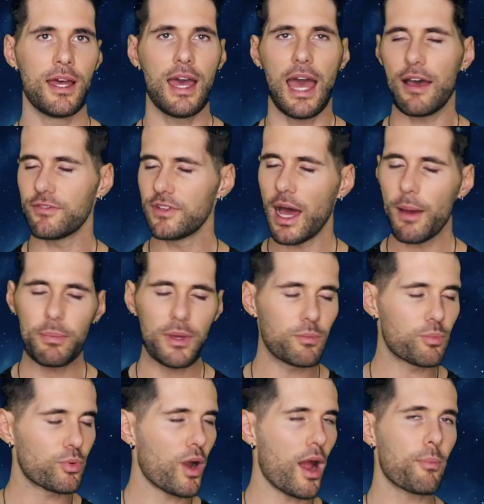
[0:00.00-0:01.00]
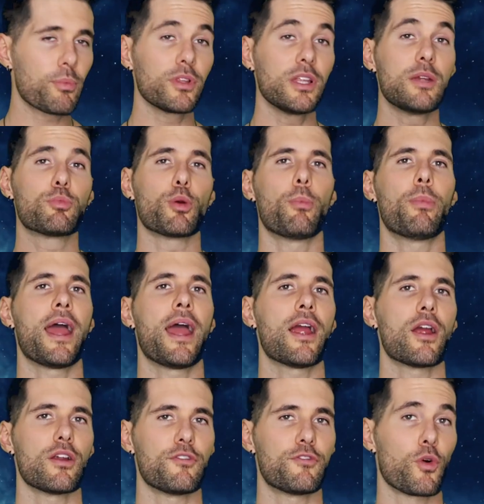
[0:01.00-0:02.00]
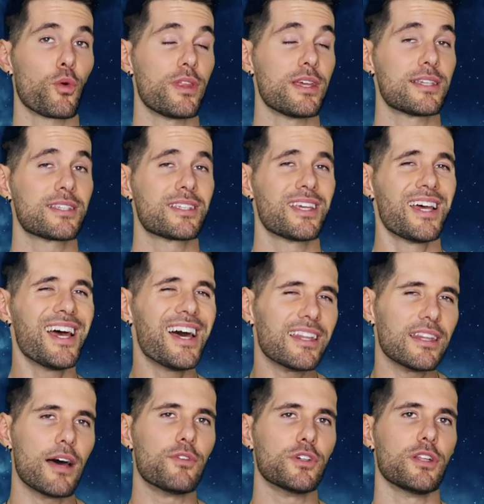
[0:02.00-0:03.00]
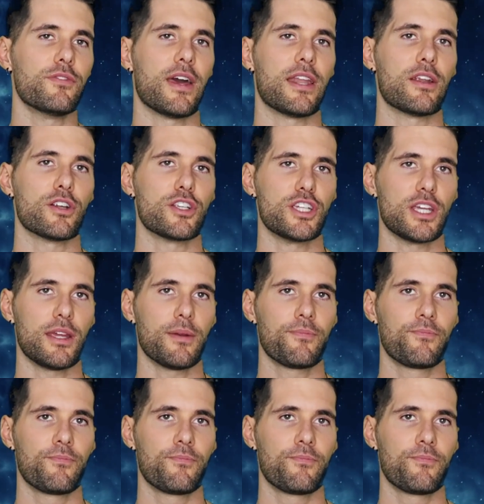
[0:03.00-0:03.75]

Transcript: have not been properly prepared for this level of energy.